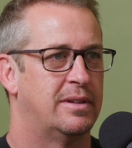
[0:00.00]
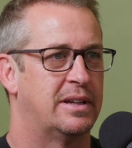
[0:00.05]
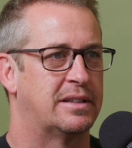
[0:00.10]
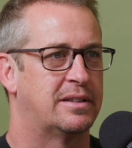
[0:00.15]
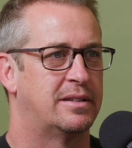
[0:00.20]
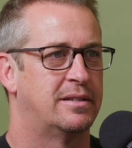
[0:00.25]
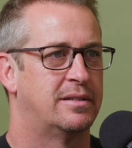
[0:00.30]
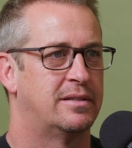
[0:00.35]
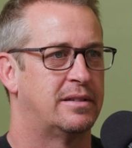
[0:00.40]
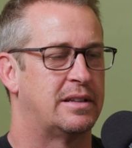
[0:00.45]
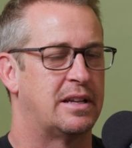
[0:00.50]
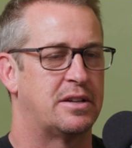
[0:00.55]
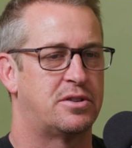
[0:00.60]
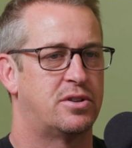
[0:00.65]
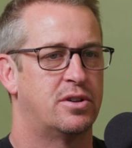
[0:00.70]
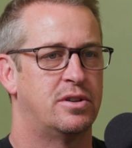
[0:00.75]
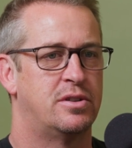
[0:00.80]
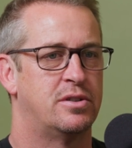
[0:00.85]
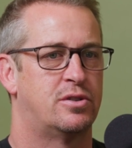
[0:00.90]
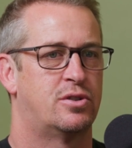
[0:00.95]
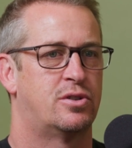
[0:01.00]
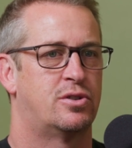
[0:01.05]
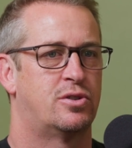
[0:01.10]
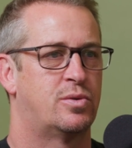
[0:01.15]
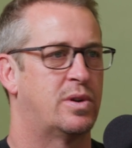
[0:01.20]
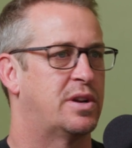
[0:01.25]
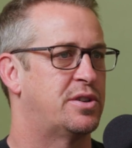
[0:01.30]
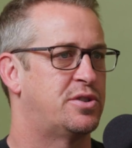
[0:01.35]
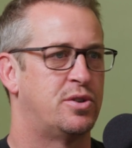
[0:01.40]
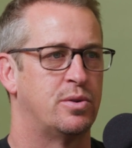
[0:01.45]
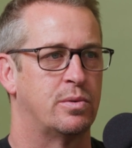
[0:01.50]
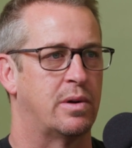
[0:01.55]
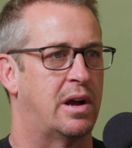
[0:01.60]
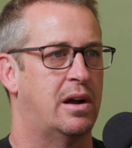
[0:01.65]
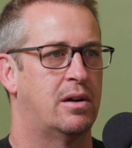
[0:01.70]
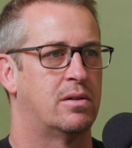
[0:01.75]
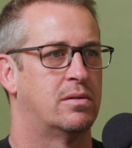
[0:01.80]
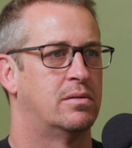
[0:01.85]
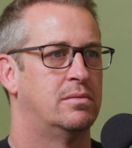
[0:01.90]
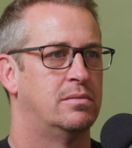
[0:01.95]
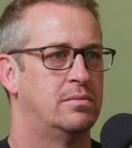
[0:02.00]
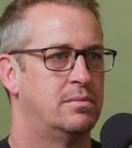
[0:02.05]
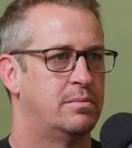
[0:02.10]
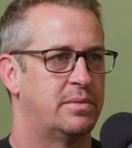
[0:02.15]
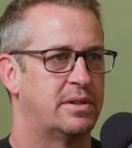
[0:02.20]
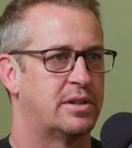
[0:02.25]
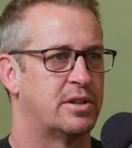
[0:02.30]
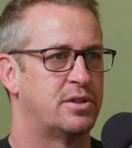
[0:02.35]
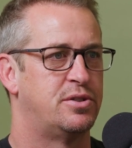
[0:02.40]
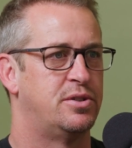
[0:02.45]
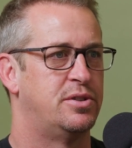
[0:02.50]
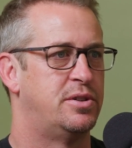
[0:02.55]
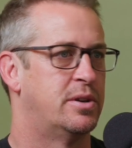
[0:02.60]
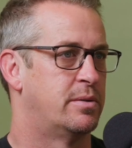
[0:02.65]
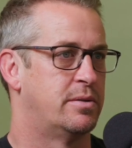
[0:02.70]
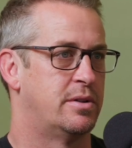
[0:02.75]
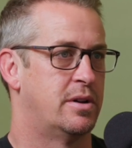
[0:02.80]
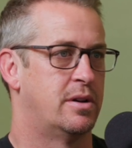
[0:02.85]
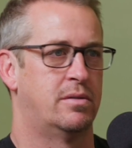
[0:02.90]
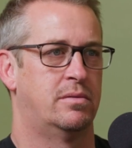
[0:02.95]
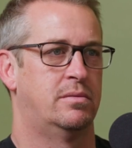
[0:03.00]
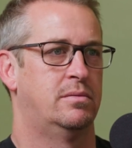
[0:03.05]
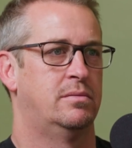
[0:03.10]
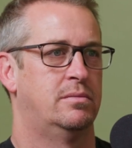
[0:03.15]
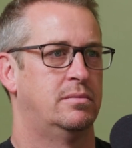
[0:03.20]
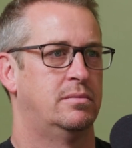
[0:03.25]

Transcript: Like that shouldn't stress you out because you don't know.